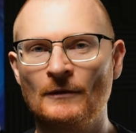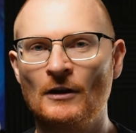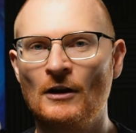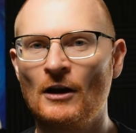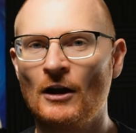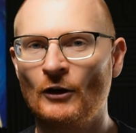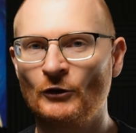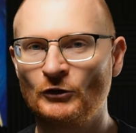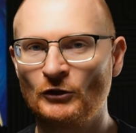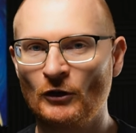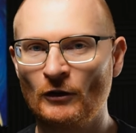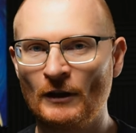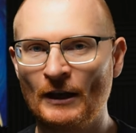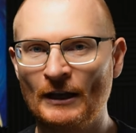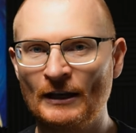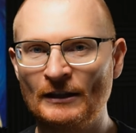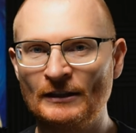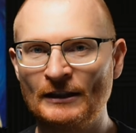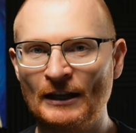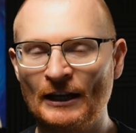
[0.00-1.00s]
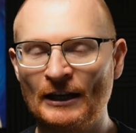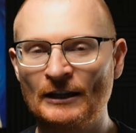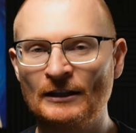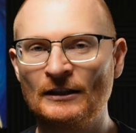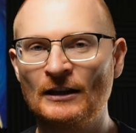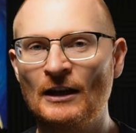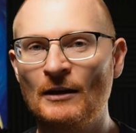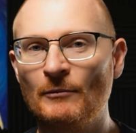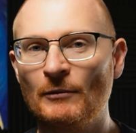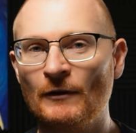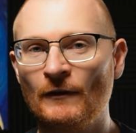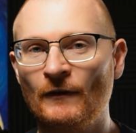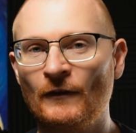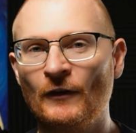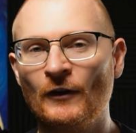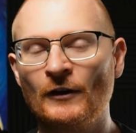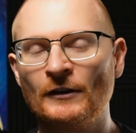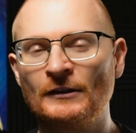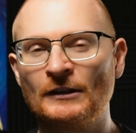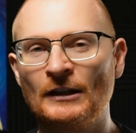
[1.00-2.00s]
I'll show you that in a second, but
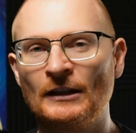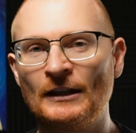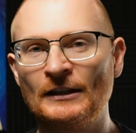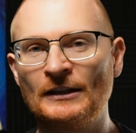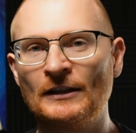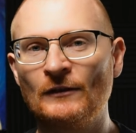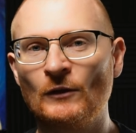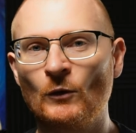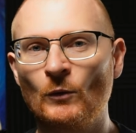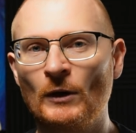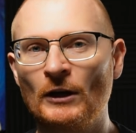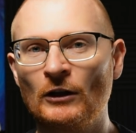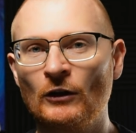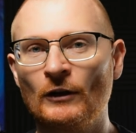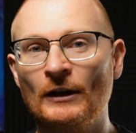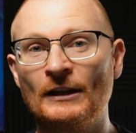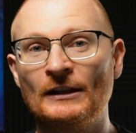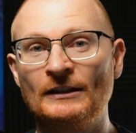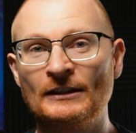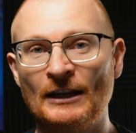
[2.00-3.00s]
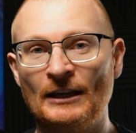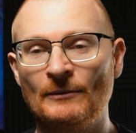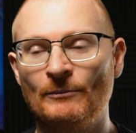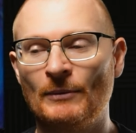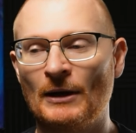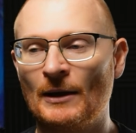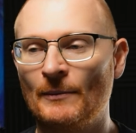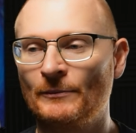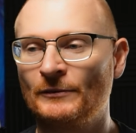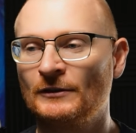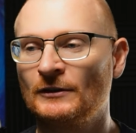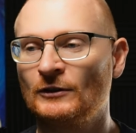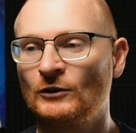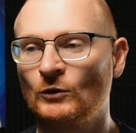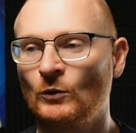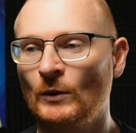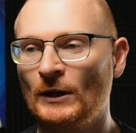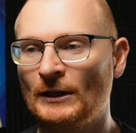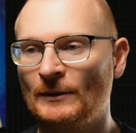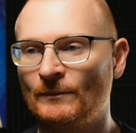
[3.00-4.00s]
first let's have a quick look at Saint Pump's
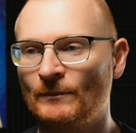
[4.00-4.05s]
tweet.